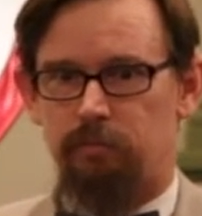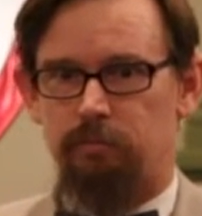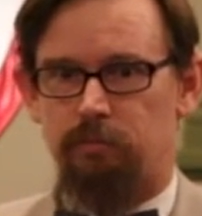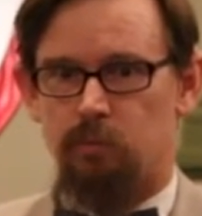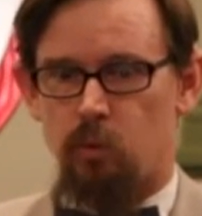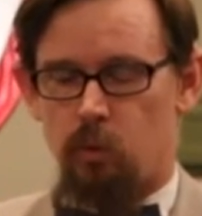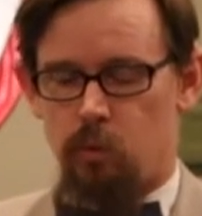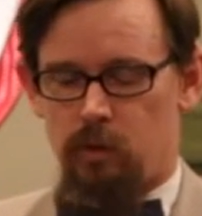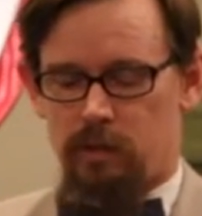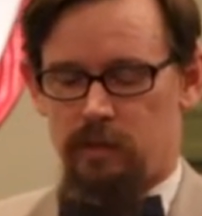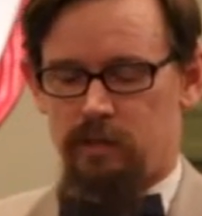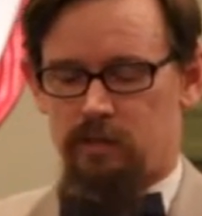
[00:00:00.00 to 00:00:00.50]

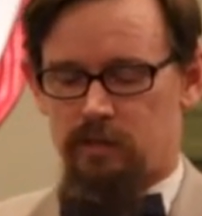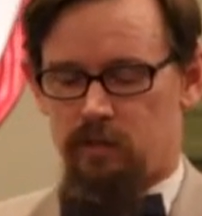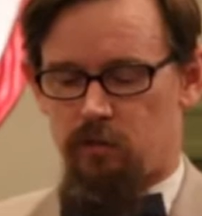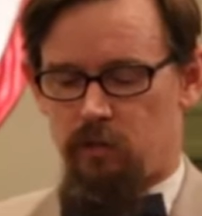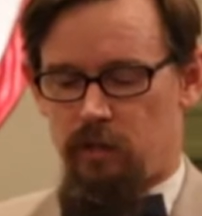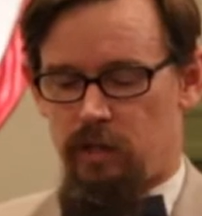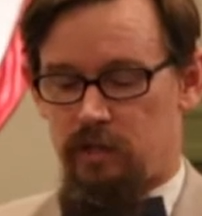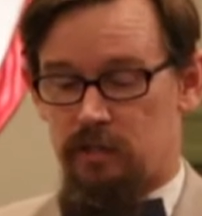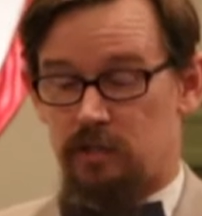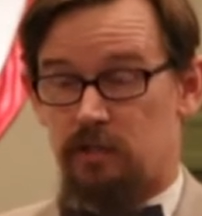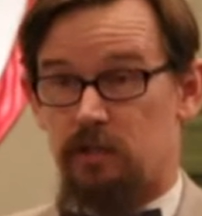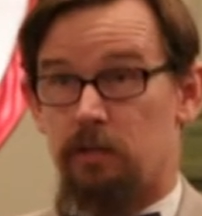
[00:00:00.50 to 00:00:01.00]
What is the
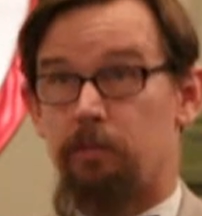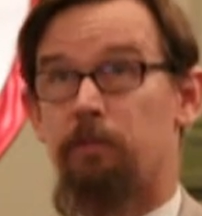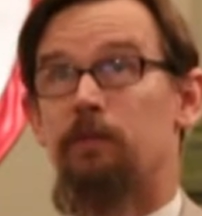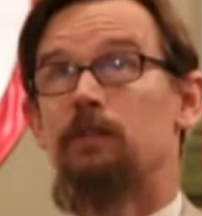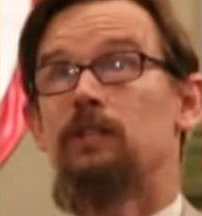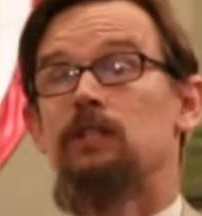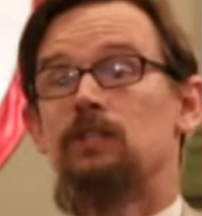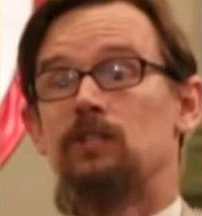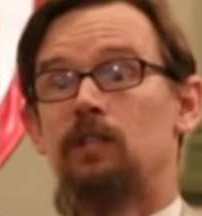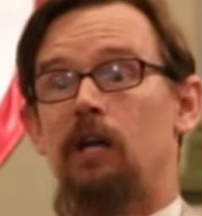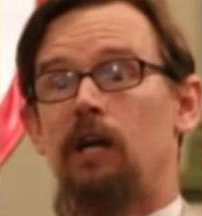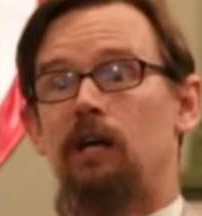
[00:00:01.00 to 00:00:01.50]
relationship of
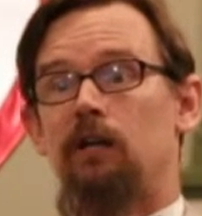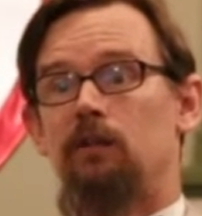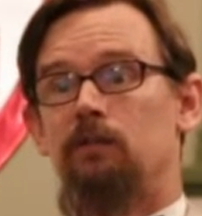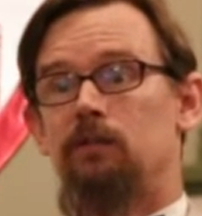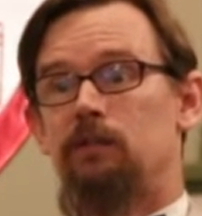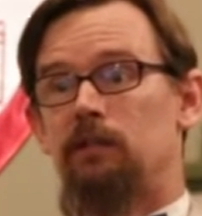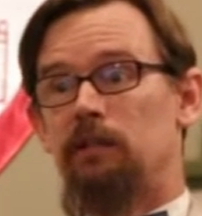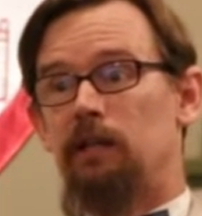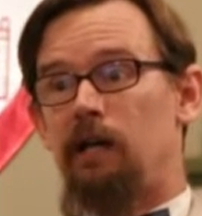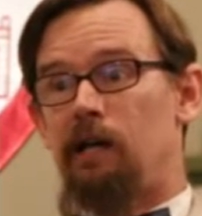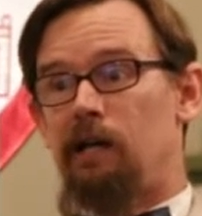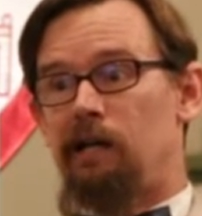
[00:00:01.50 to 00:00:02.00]
this child
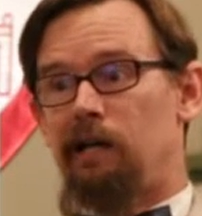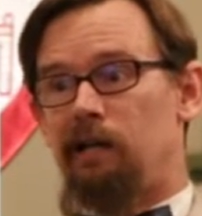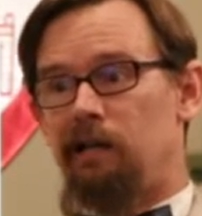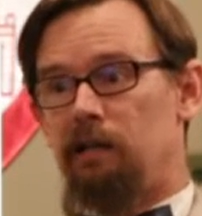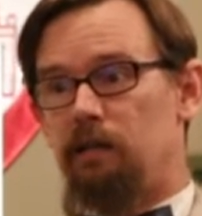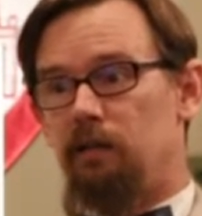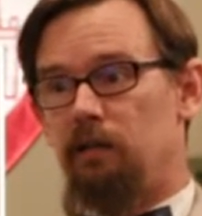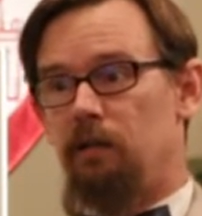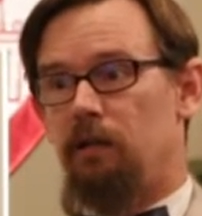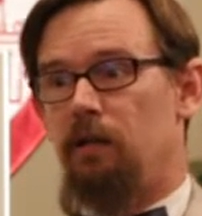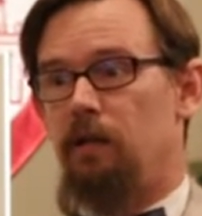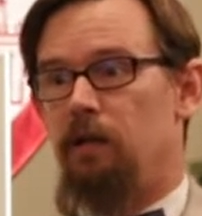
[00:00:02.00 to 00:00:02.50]
to
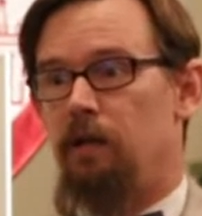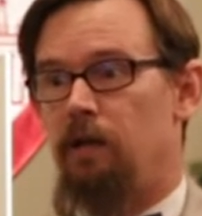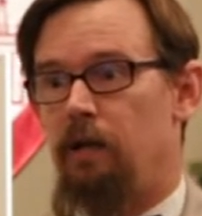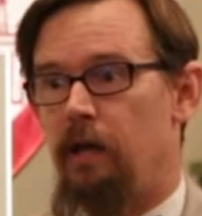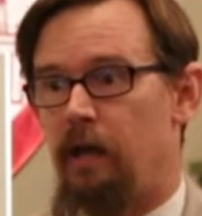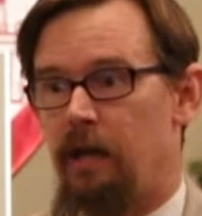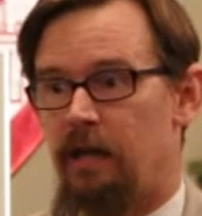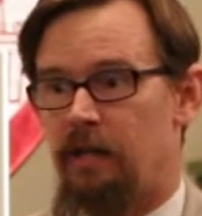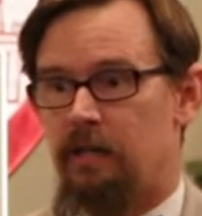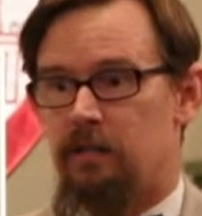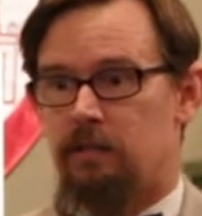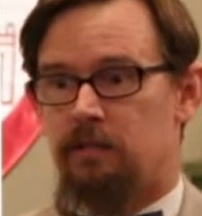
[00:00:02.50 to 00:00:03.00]
God?
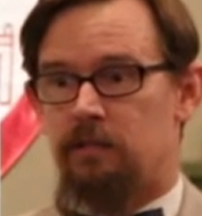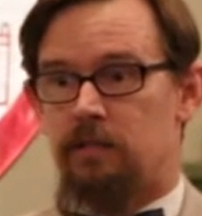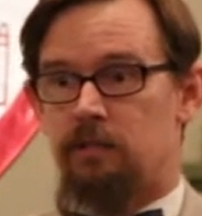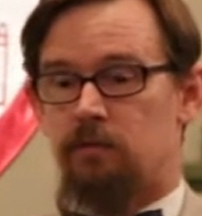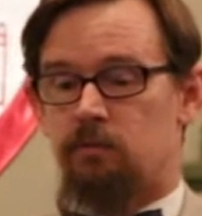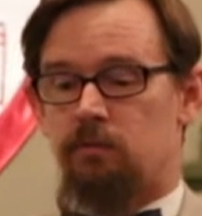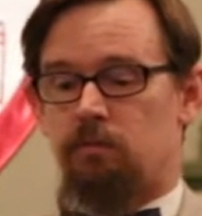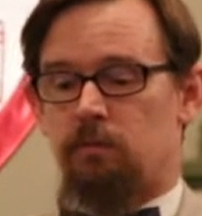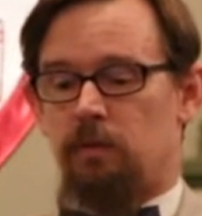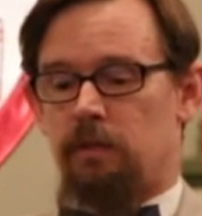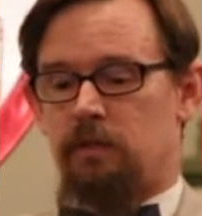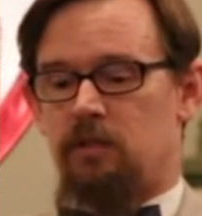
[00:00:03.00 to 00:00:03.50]
How does
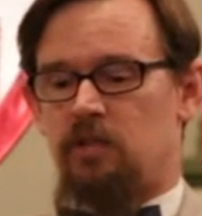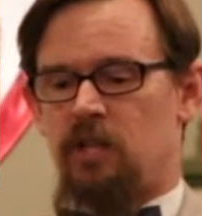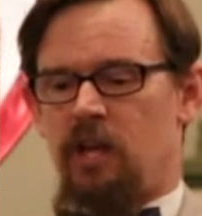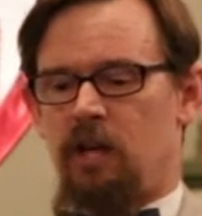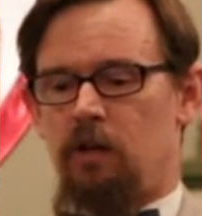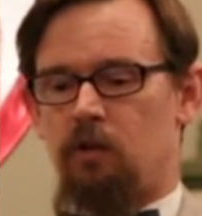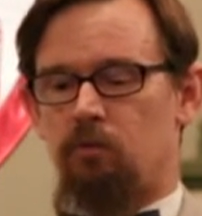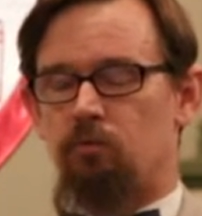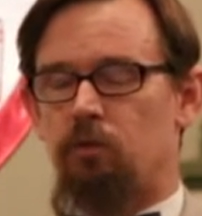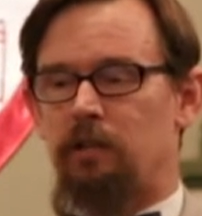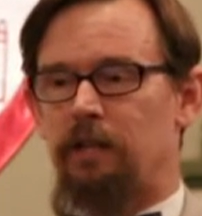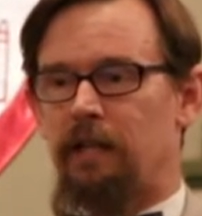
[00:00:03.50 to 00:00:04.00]
this
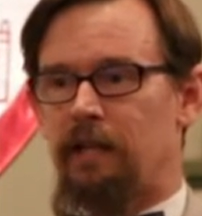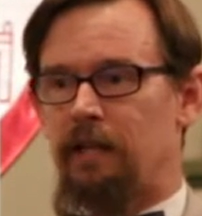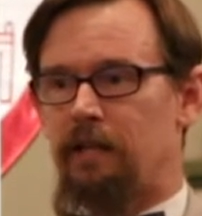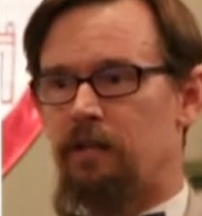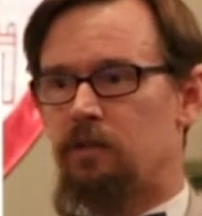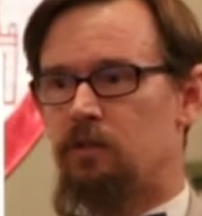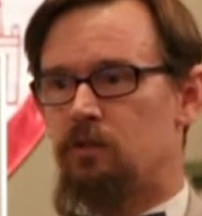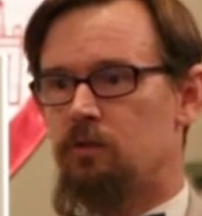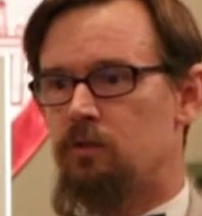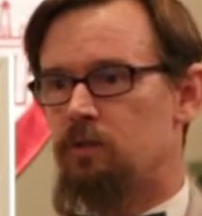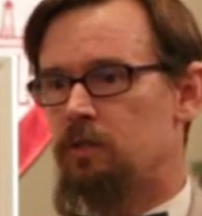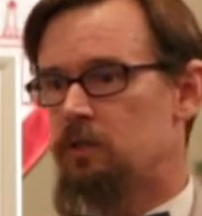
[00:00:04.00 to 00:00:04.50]
child
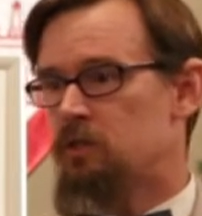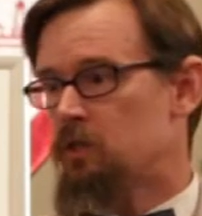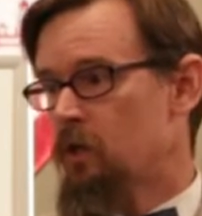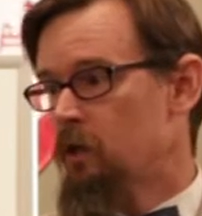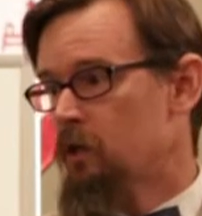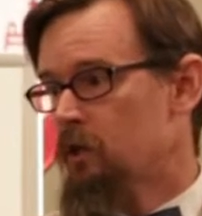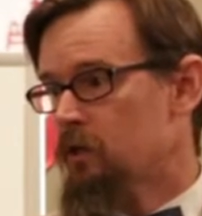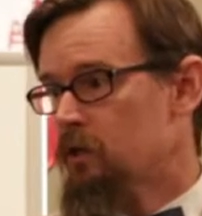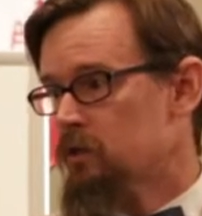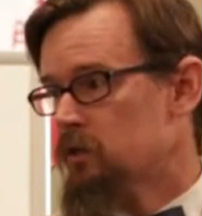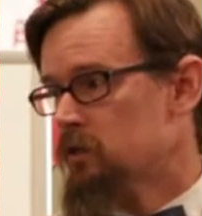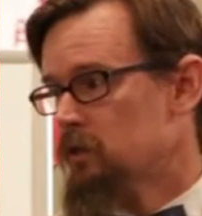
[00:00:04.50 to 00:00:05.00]
relate to the
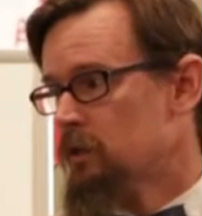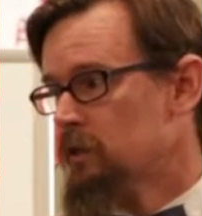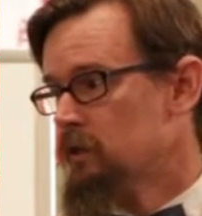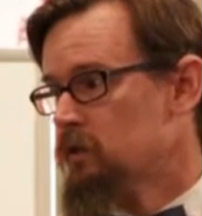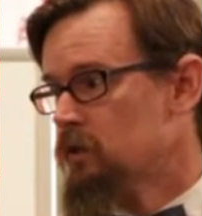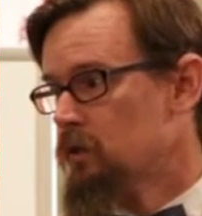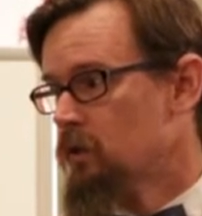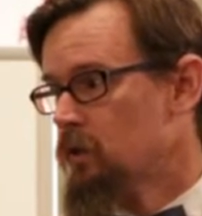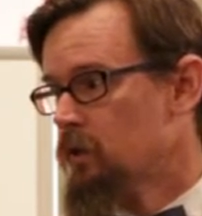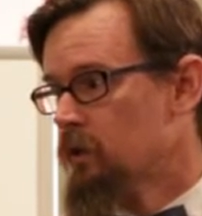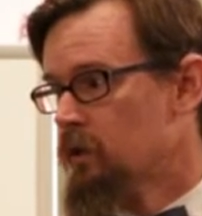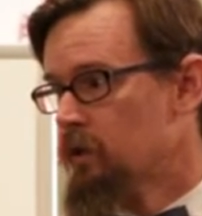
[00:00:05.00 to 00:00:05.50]
church and
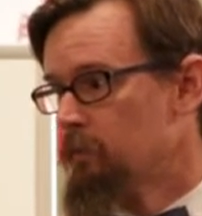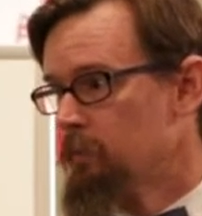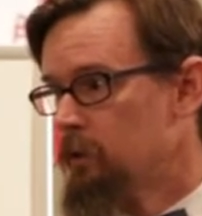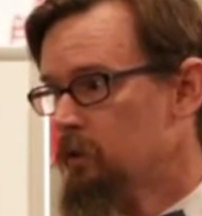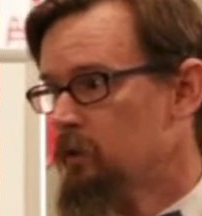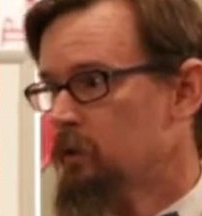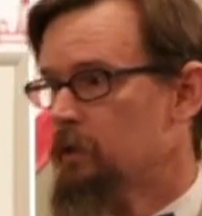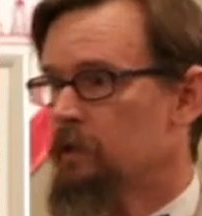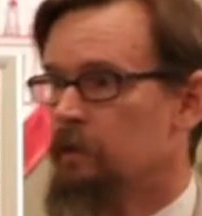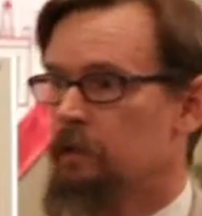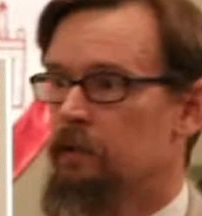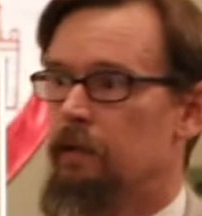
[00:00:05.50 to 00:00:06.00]
to her
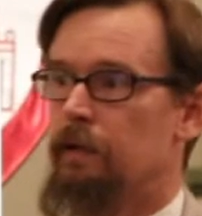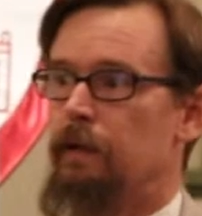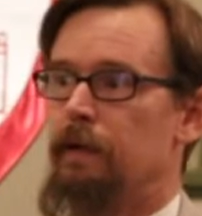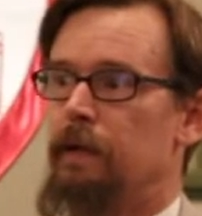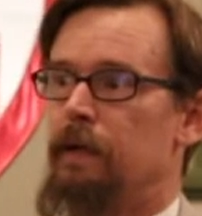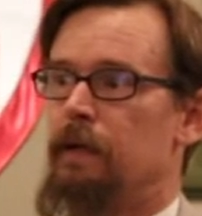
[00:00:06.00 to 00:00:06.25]
community?